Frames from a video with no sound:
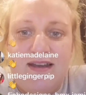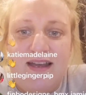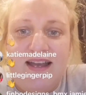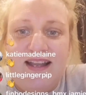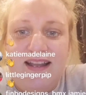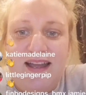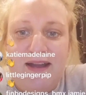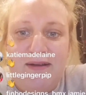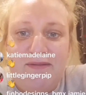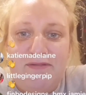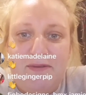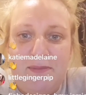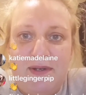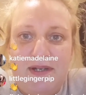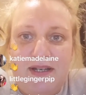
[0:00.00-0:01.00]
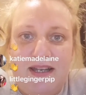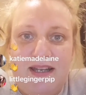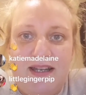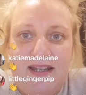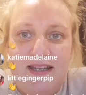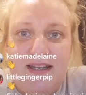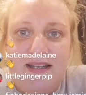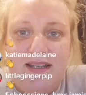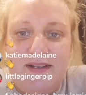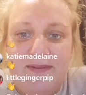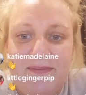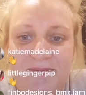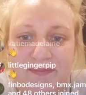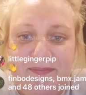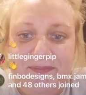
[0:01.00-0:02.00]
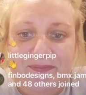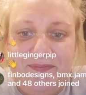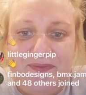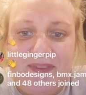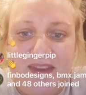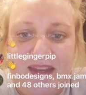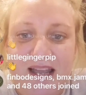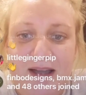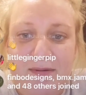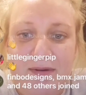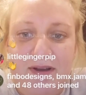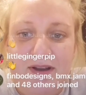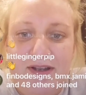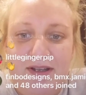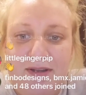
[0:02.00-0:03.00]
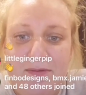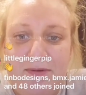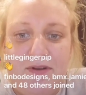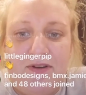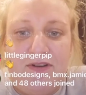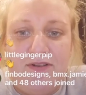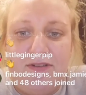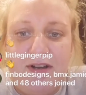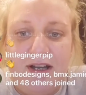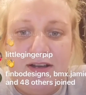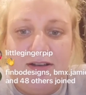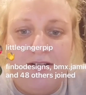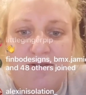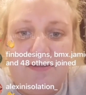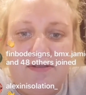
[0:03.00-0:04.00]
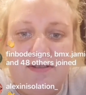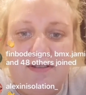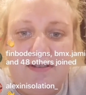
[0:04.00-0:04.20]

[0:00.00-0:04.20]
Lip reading: Hello, everybody. How are you all? How are you all